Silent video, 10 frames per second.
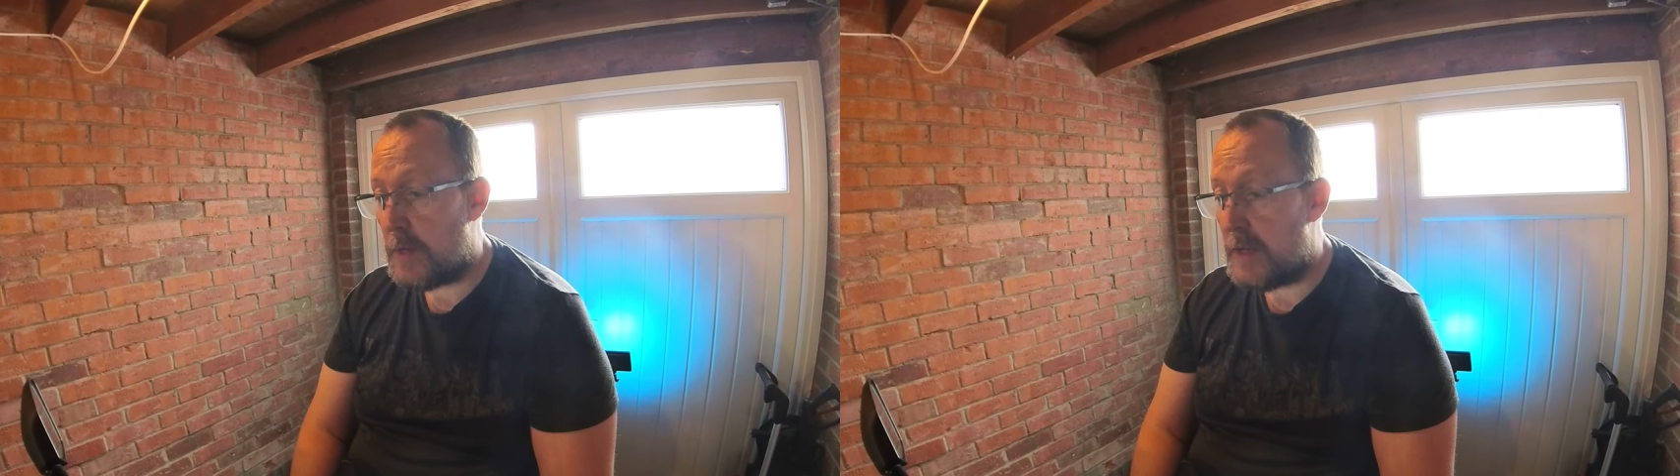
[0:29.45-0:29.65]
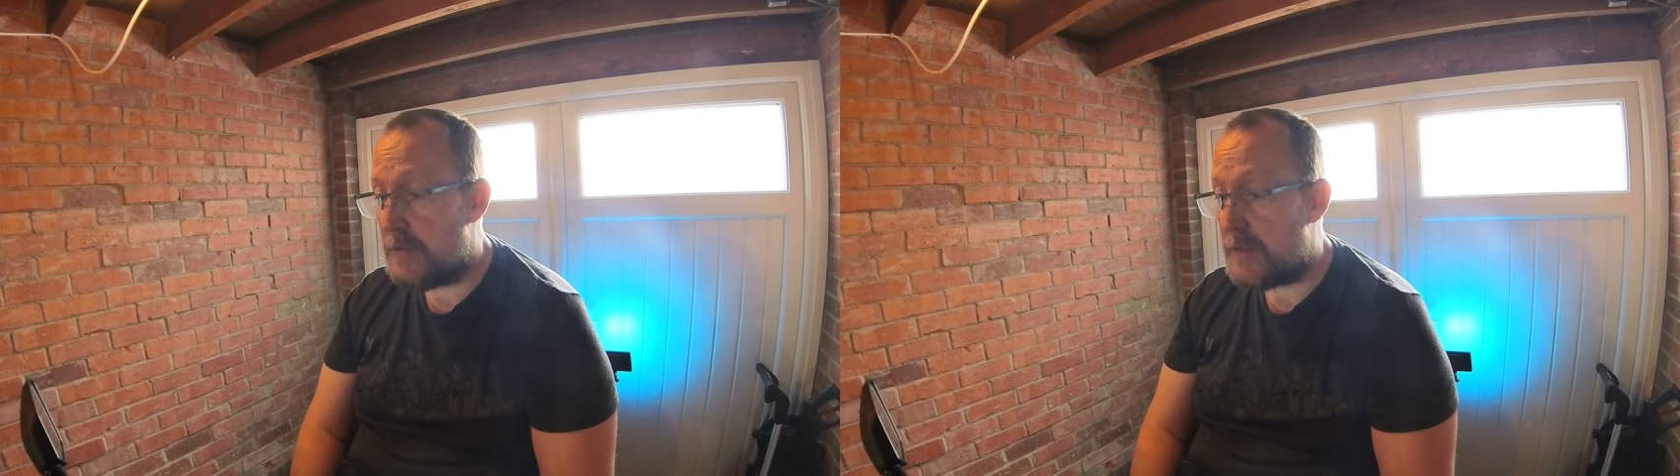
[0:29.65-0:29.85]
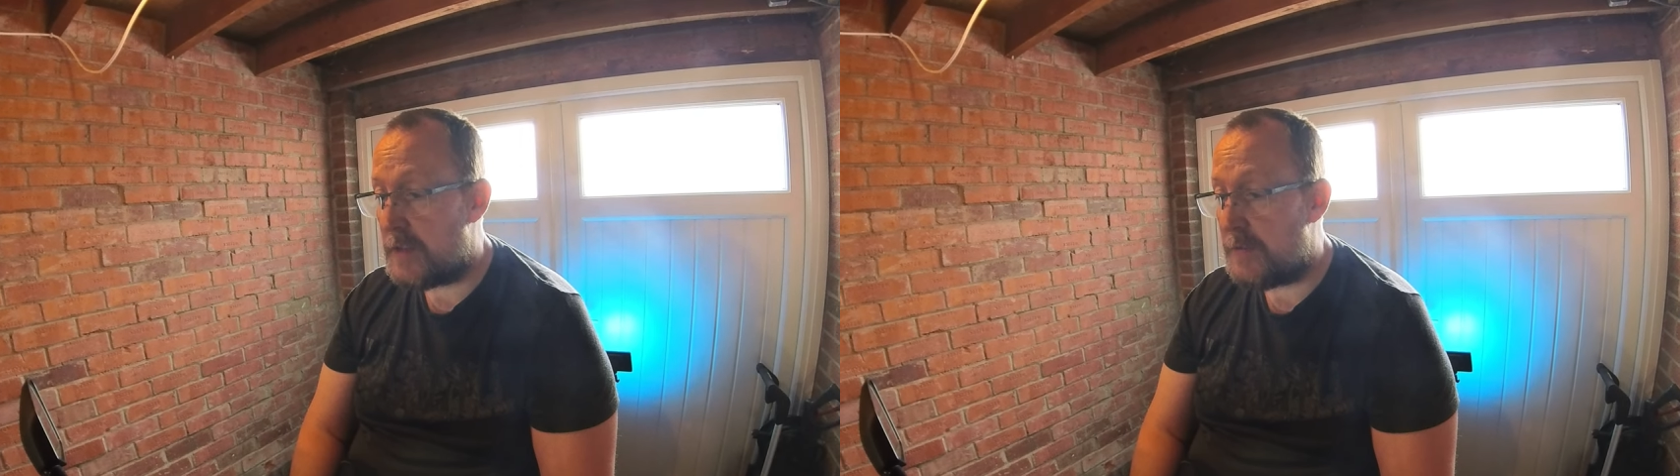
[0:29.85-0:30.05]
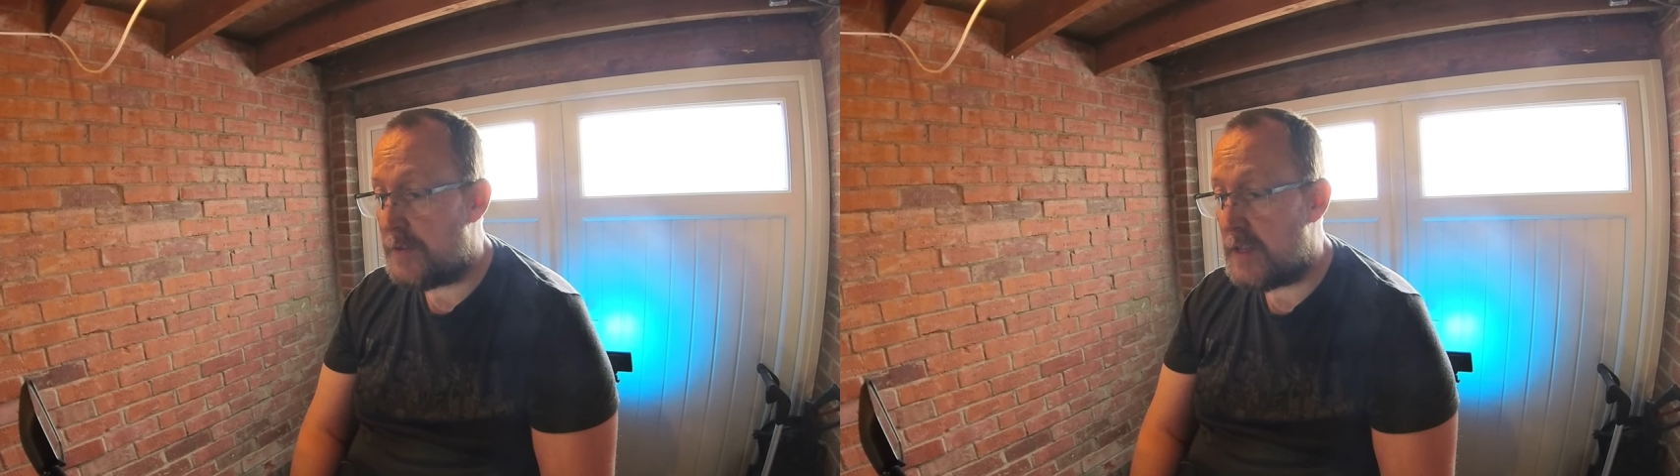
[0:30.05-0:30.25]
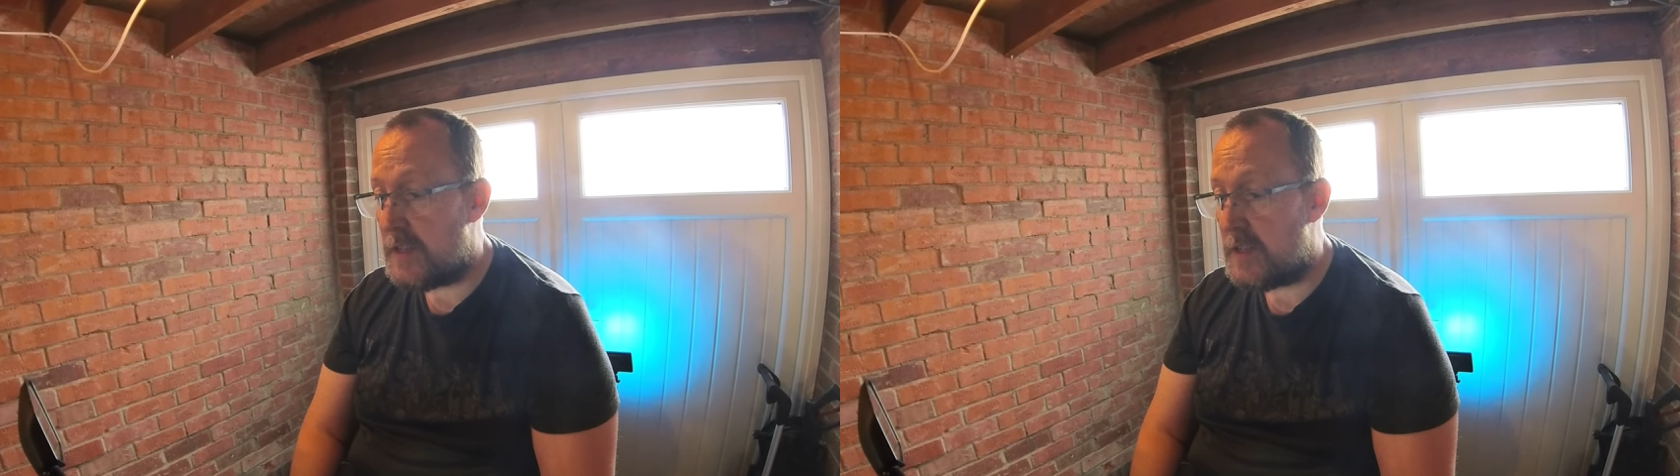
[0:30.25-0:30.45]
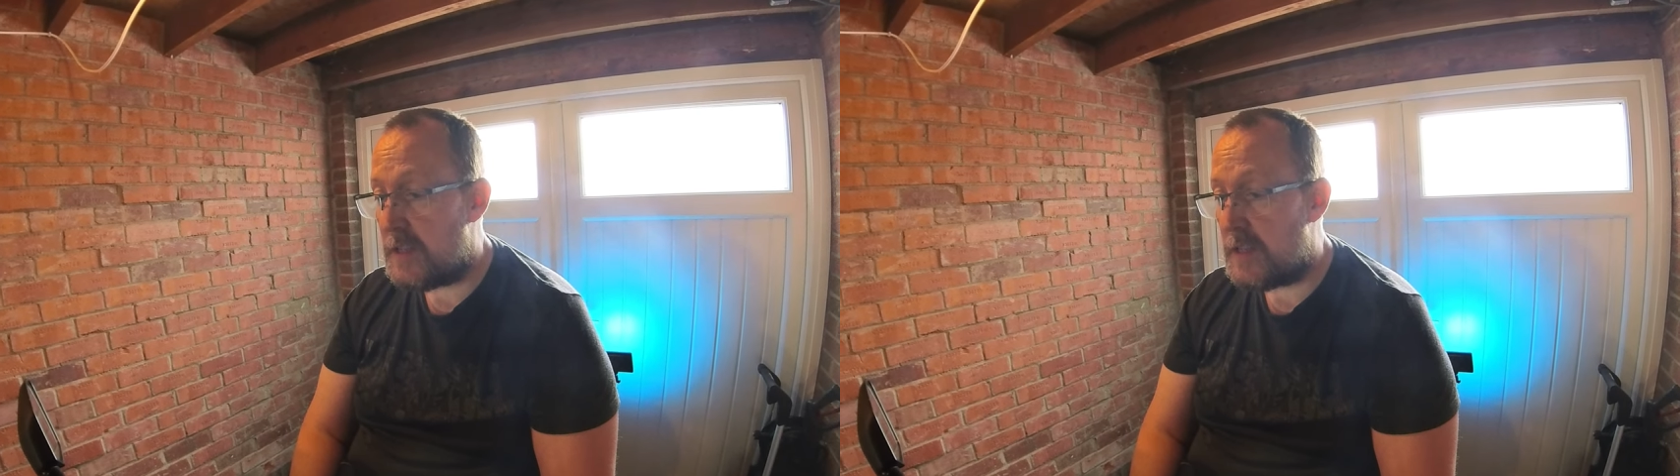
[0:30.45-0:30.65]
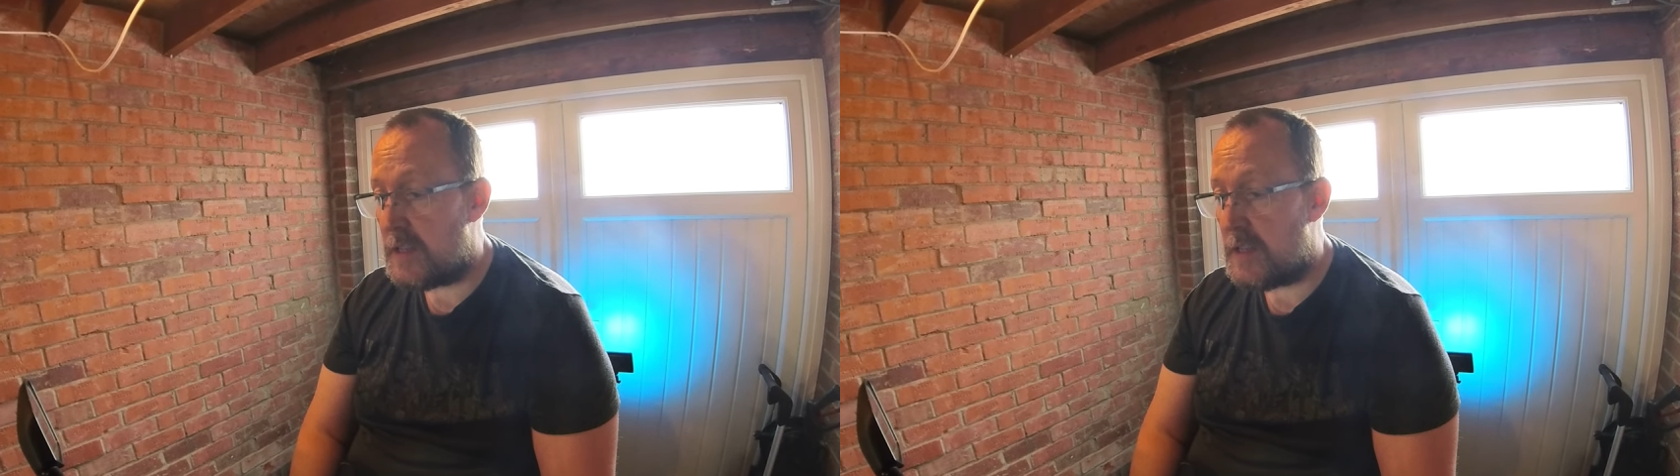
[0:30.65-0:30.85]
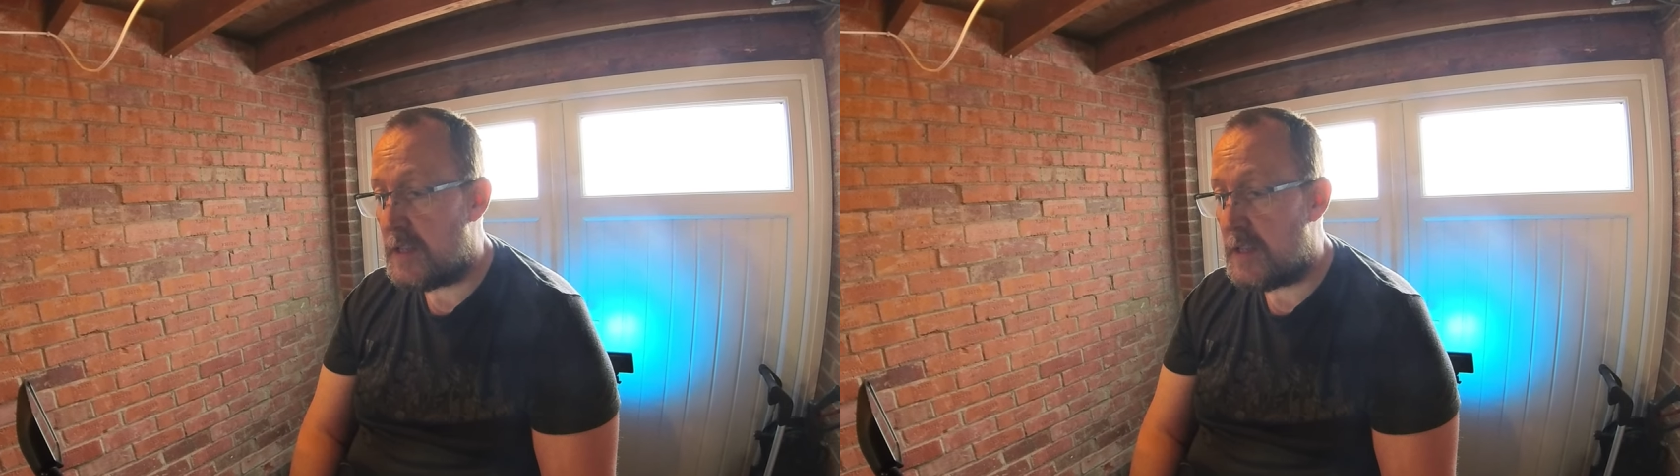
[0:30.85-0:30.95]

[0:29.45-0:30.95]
to innovative features,